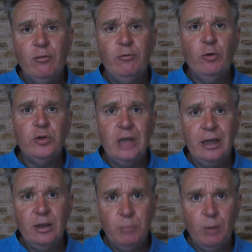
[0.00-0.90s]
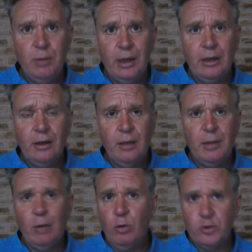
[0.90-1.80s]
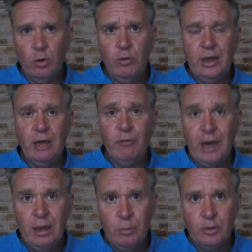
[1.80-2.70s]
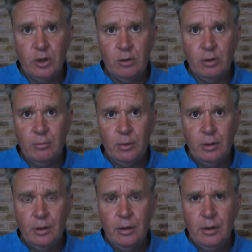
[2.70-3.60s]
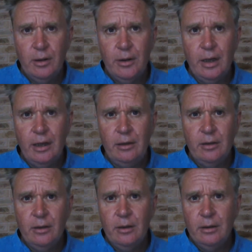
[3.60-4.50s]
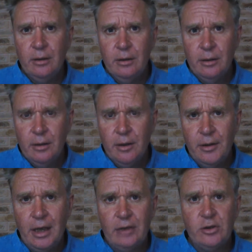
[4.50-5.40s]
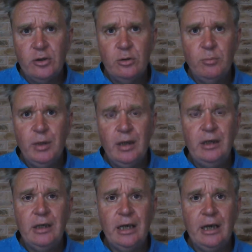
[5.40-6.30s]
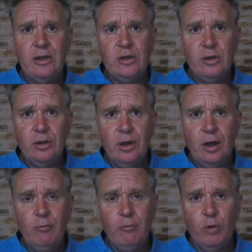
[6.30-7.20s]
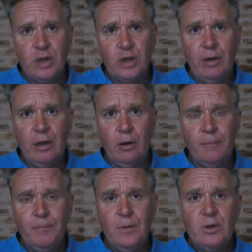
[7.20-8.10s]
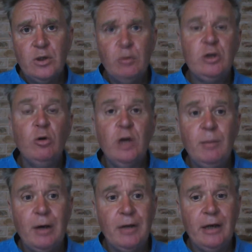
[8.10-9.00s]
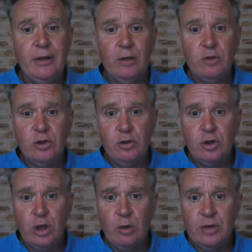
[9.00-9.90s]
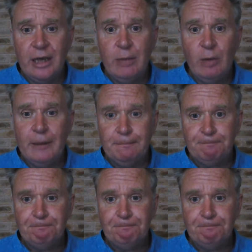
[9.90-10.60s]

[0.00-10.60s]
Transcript: for telling the public about what's already available to them, then that should be an indication of what's going on. So we're talking about that in those two shows anyway.